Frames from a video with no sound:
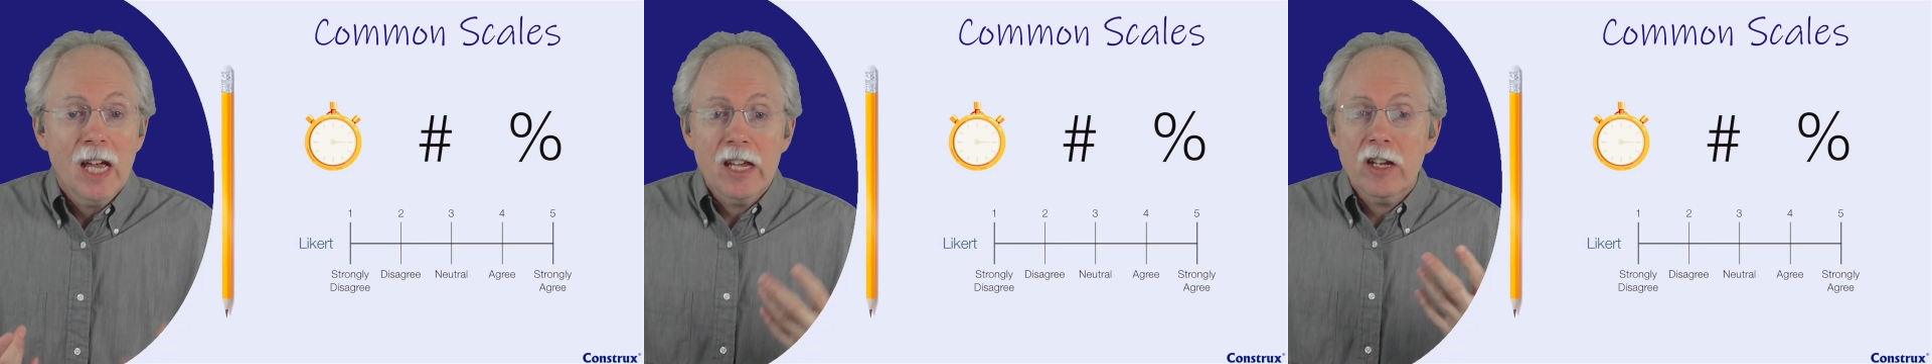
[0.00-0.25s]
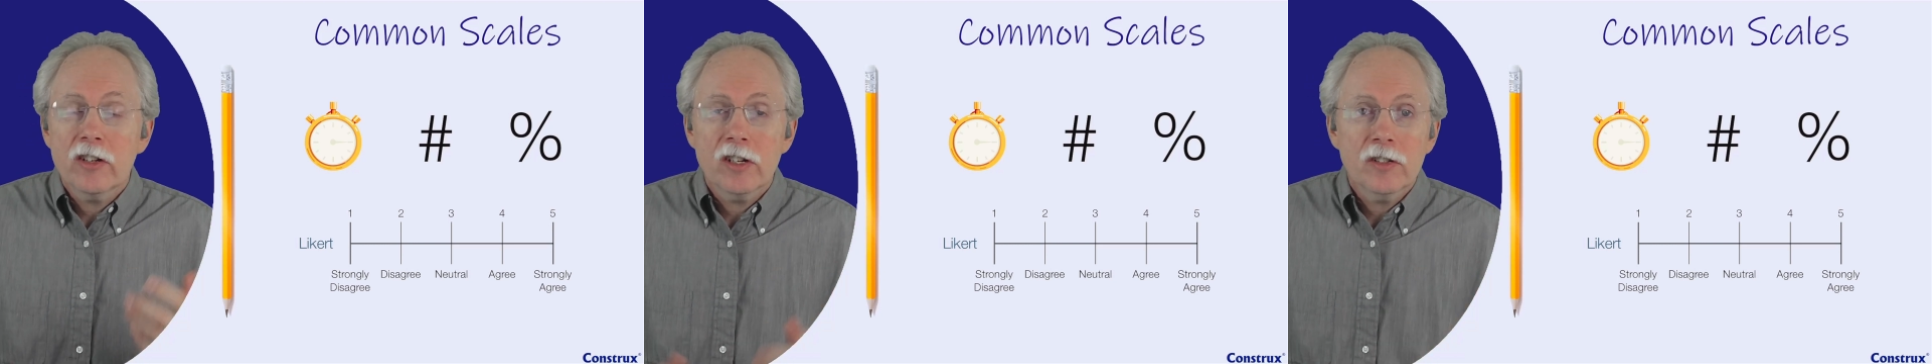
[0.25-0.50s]

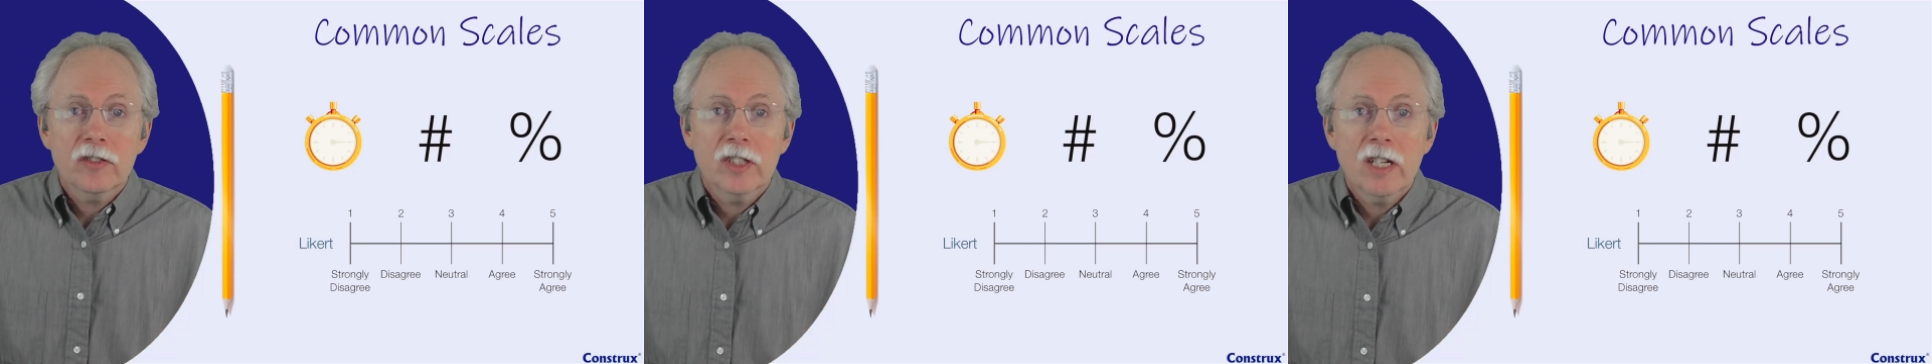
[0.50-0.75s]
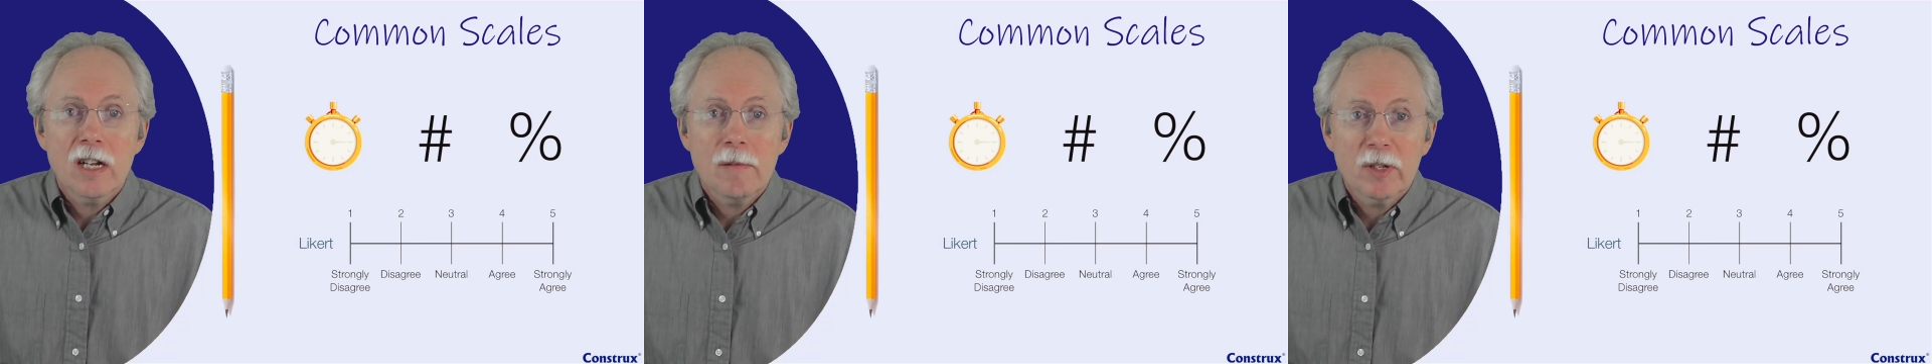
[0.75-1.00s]
And you can turn those
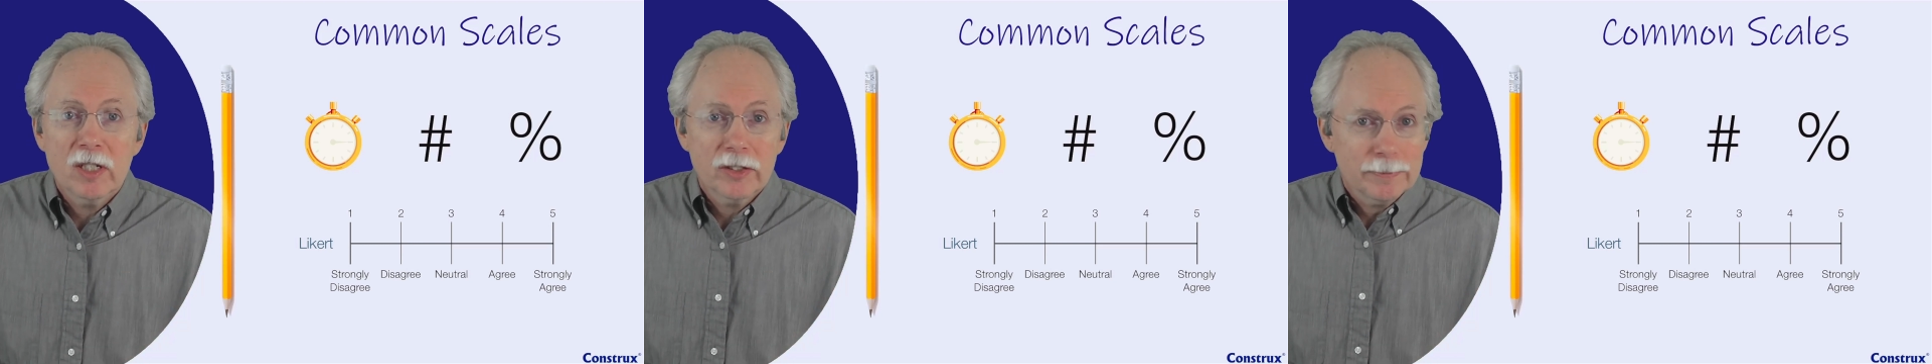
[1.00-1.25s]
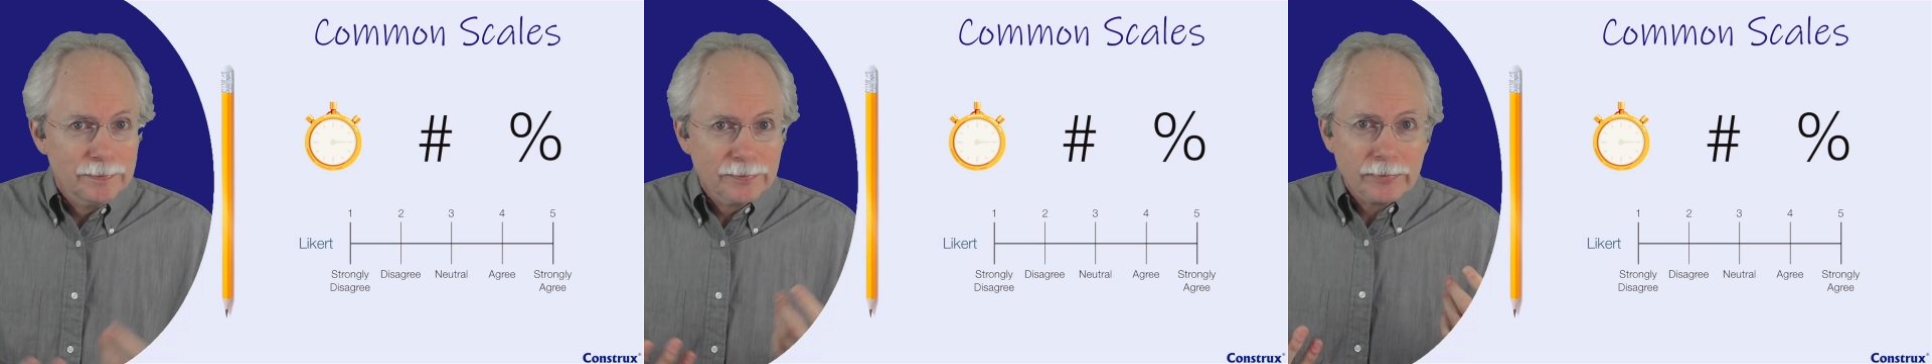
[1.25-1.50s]
into
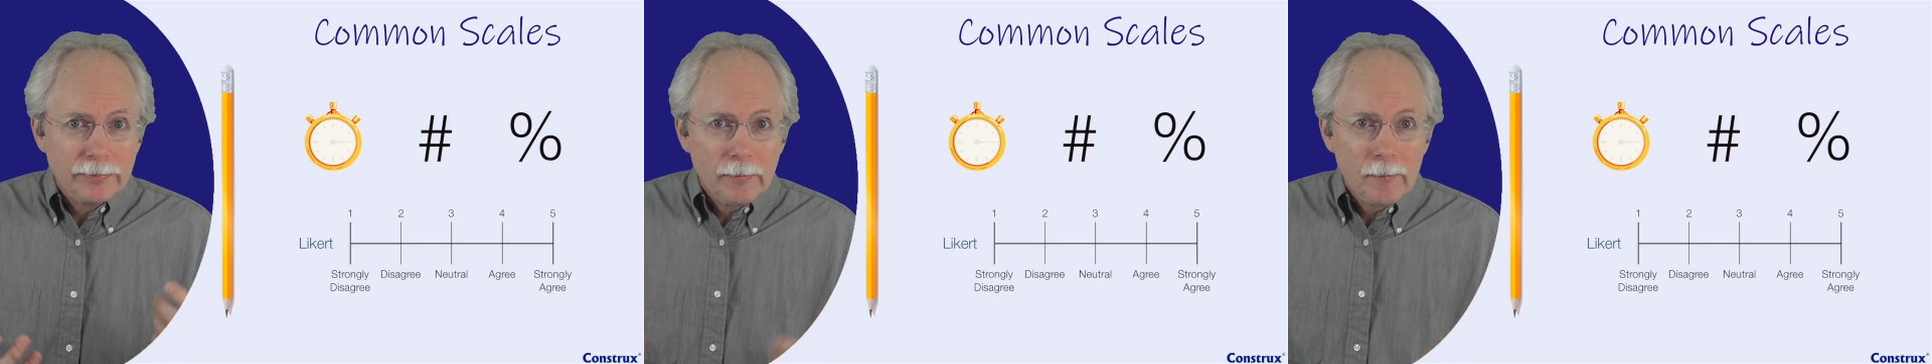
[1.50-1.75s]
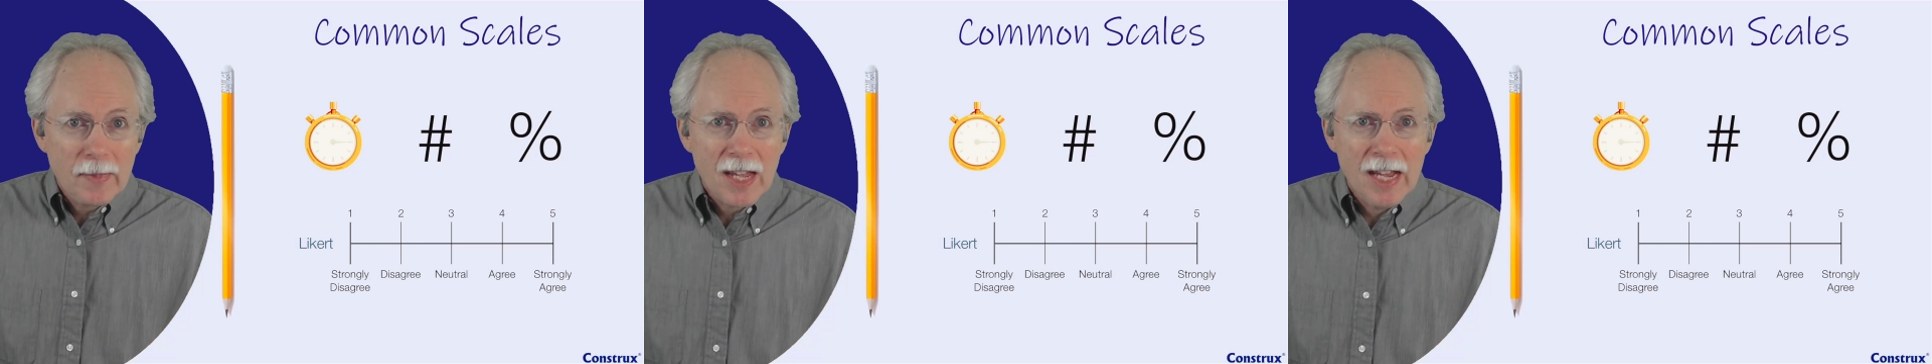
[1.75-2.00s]
numbers,
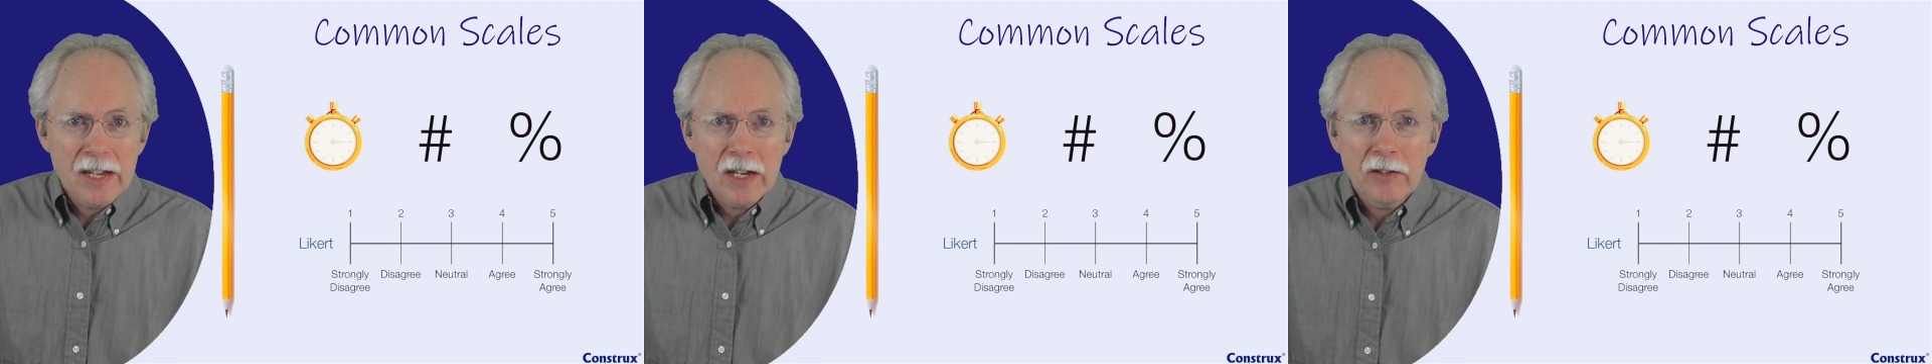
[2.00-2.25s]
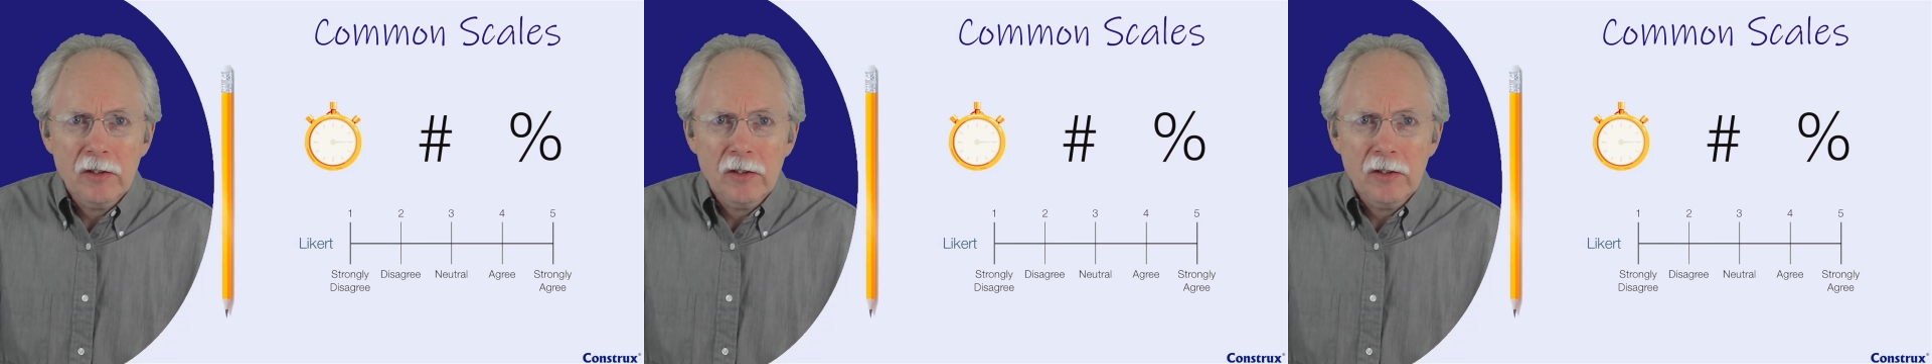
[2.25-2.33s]
and you